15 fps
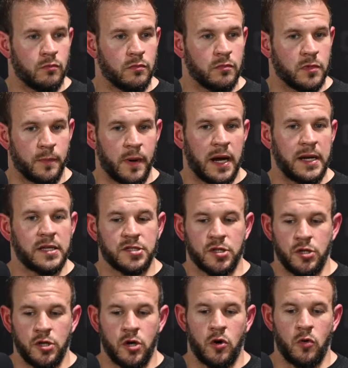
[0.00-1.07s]
The body doesn't
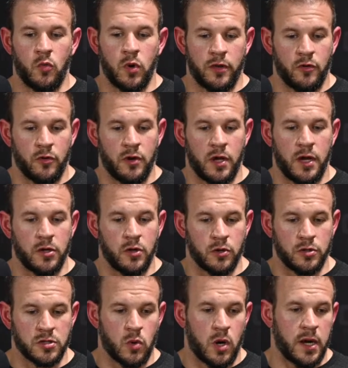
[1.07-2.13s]
know whether or not you're
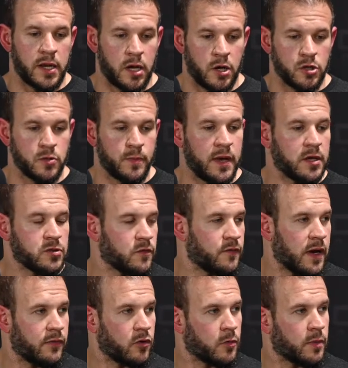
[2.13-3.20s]
squatting 100 pounds or
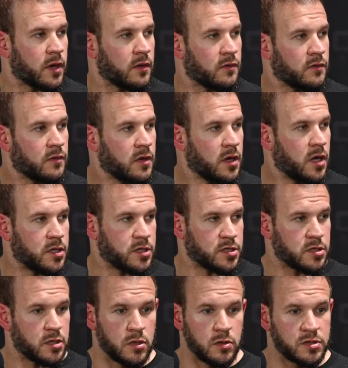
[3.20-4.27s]
500 pounds. It just
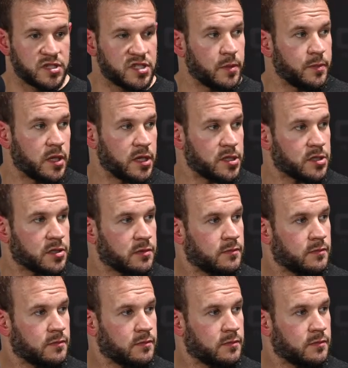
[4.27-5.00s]
knows stimulation.